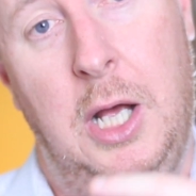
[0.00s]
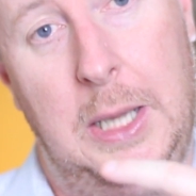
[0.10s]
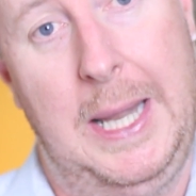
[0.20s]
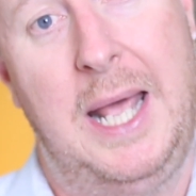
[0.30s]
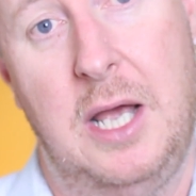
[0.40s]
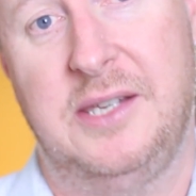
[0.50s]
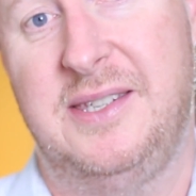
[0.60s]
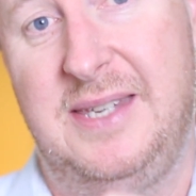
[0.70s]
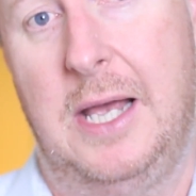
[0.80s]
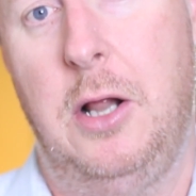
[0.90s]
let us
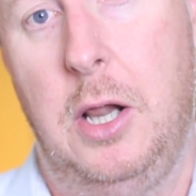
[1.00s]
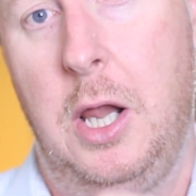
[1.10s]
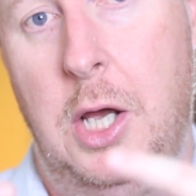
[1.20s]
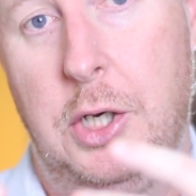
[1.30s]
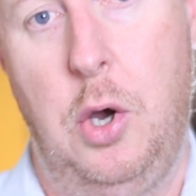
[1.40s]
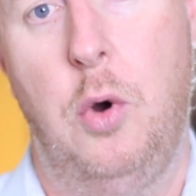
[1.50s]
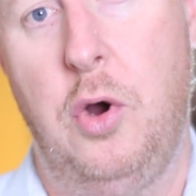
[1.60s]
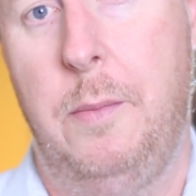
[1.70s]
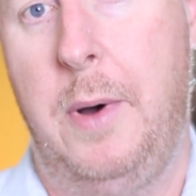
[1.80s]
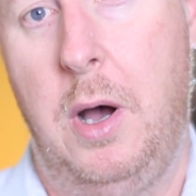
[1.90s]
sell
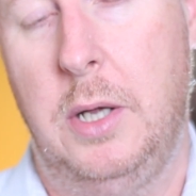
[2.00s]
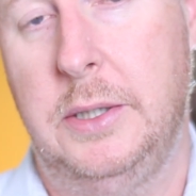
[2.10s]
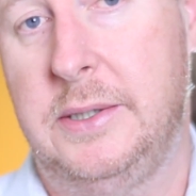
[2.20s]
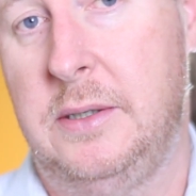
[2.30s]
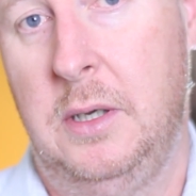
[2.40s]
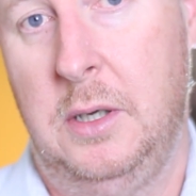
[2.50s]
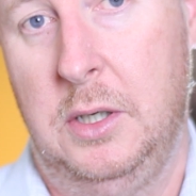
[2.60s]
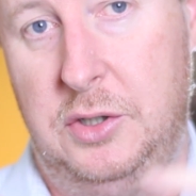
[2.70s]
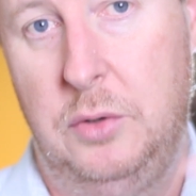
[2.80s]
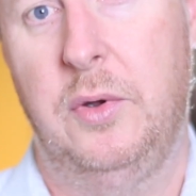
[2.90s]
Coco bonds
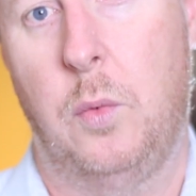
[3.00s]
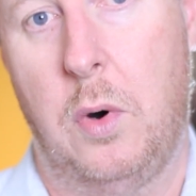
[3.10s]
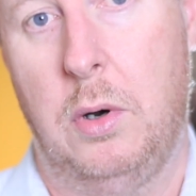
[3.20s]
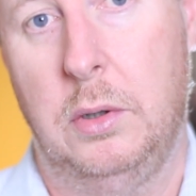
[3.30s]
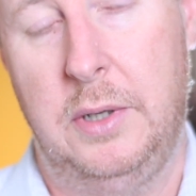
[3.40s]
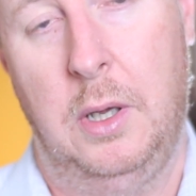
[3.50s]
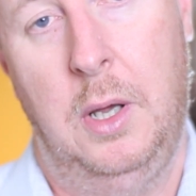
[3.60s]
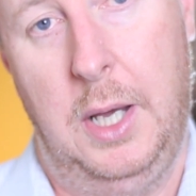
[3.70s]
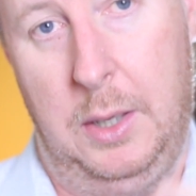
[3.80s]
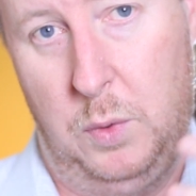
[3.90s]
to the world,
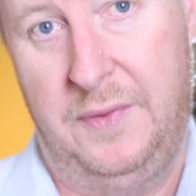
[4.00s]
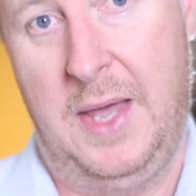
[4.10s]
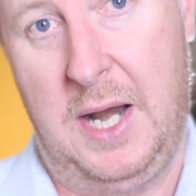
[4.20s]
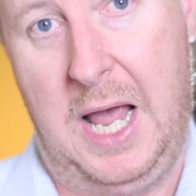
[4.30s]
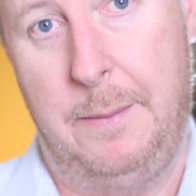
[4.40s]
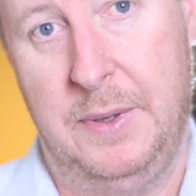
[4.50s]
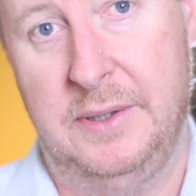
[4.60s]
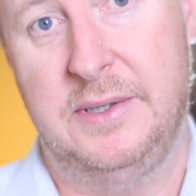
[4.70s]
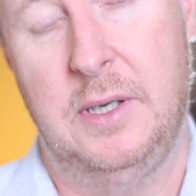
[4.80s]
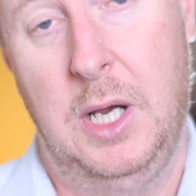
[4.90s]
and when that
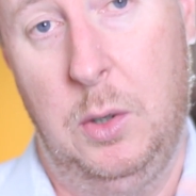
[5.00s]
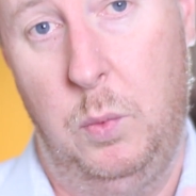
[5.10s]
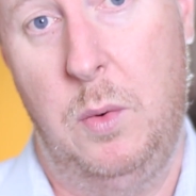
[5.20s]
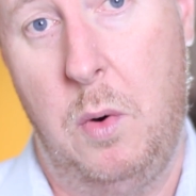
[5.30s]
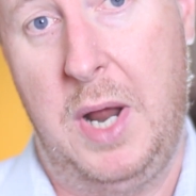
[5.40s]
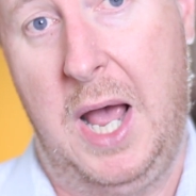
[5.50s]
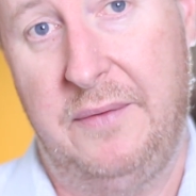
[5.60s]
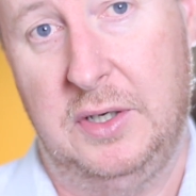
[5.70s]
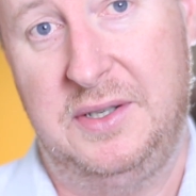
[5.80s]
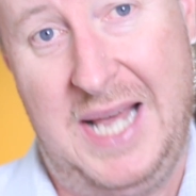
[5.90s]
happens, we won't
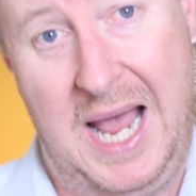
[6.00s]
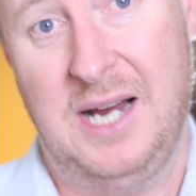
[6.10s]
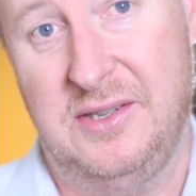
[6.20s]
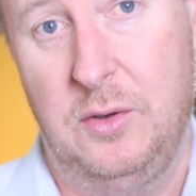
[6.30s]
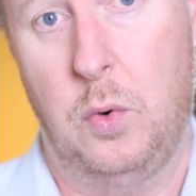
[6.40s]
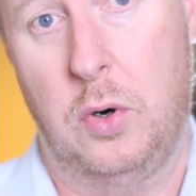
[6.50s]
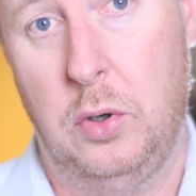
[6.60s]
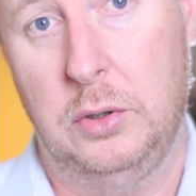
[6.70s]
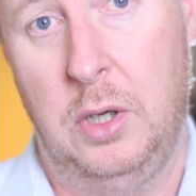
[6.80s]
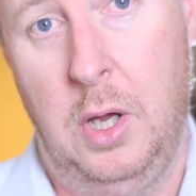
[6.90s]
have to tax the
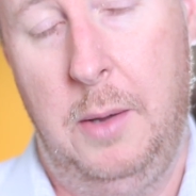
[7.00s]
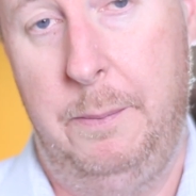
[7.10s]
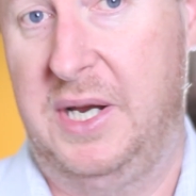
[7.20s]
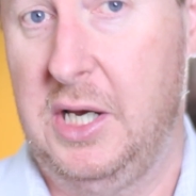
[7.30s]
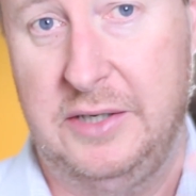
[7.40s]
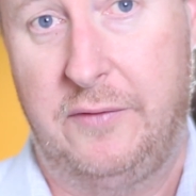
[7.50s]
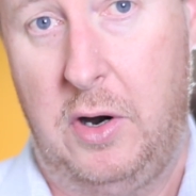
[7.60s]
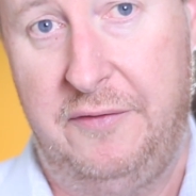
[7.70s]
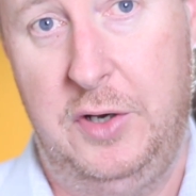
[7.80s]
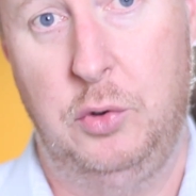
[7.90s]
world because of
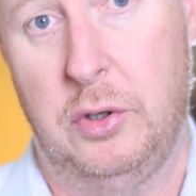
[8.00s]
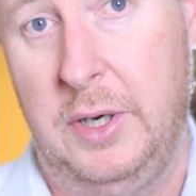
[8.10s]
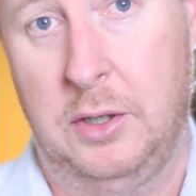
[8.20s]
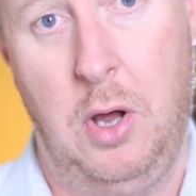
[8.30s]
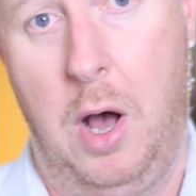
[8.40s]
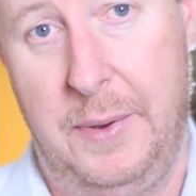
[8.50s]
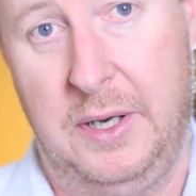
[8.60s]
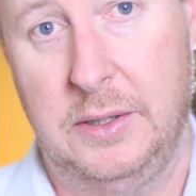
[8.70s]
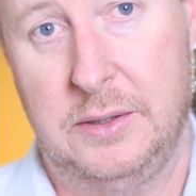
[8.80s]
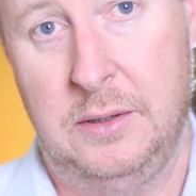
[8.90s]
our future
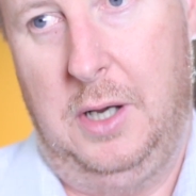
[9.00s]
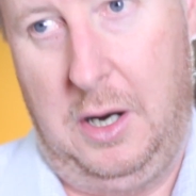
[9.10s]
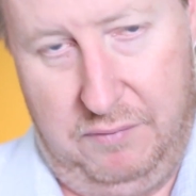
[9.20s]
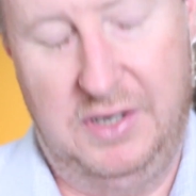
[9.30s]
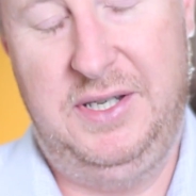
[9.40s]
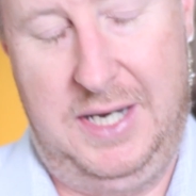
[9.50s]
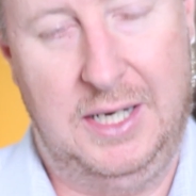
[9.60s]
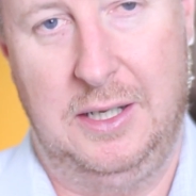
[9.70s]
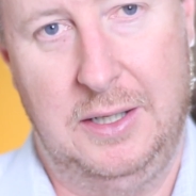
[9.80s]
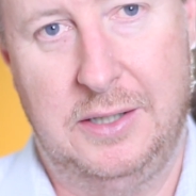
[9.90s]
incompetence. A
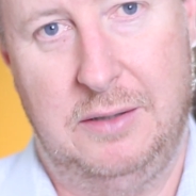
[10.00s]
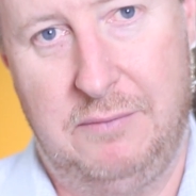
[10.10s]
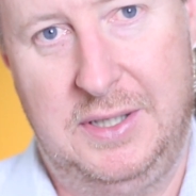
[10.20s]
ridiculous